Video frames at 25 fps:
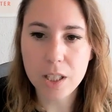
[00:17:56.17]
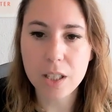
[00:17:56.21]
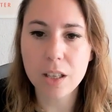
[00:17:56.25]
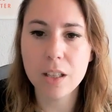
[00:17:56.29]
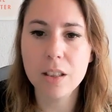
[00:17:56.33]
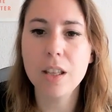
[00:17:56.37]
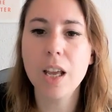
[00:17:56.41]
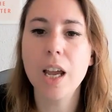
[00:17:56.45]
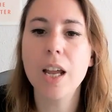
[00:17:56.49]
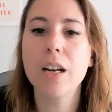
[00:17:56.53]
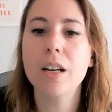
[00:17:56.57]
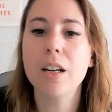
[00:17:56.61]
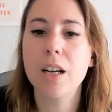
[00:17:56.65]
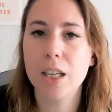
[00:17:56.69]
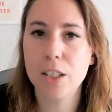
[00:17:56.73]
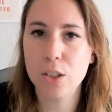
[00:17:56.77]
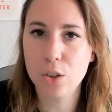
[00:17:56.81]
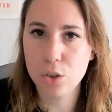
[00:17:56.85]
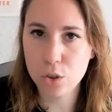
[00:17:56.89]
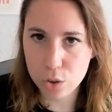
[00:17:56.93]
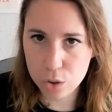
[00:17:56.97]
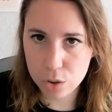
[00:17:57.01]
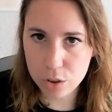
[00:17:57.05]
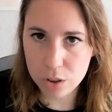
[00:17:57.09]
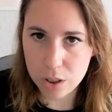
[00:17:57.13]
And then I
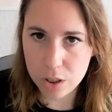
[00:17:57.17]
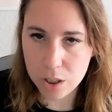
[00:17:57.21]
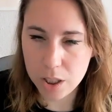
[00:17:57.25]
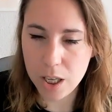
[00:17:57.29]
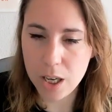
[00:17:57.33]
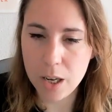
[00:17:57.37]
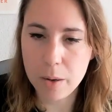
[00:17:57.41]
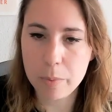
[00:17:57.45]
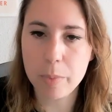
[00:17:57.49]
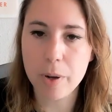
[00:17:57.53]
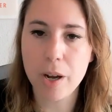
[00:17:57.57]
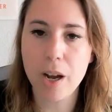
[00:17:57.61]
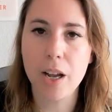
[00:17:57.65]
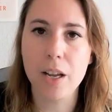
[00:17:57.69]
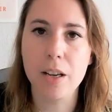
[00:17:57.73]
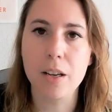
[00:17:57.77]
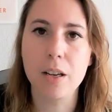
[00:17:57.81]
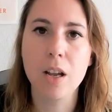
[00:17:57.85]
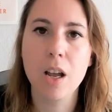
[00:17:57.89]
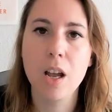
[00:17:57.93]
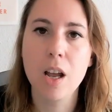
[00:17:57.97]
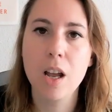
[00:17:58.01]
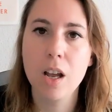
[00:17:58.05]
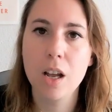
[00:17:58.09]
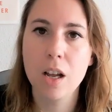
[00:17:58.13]
took the leap.
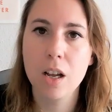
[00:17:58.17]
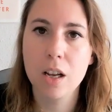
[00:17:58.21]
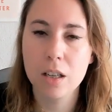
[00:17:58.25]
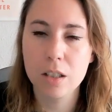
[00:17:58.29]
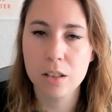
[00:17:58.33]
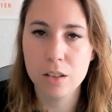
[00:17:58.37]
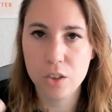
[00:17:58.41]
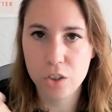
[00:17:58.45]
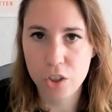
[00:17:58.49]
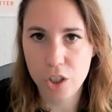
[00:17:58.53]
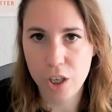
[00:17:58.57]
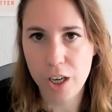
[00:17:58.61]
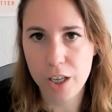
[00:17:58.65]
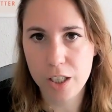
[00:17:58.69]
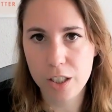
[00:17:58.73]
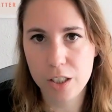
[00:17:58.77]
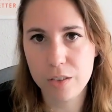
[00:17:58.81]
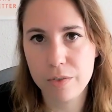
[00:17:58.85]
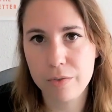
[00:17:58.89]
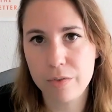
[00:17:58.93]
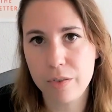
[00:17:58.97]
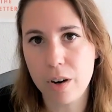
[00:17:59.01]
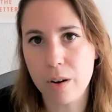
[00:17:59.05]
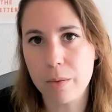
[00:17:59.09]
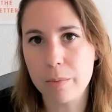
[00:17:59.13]
I
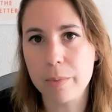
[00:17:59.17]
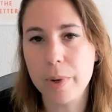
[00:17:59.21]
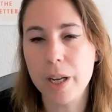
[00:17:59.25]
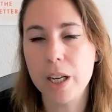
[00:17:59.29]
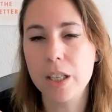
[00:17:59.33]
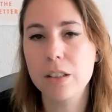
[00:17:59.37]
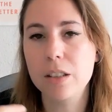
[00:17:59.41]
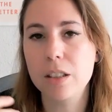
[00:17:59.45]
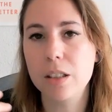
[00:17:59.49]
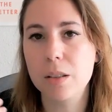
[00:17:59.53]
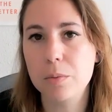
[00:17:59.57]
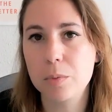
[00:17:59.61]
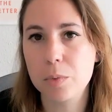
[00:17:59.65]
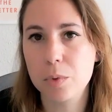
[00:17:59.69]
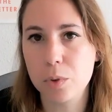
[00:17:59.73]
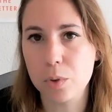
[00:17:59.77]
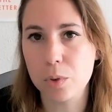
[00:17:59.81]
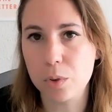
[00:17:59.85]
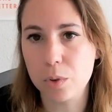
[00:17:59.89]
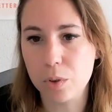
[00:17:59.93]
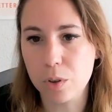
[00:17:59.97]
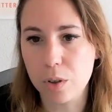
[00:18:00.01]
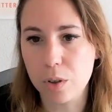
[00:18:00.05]
changed from MailChimp to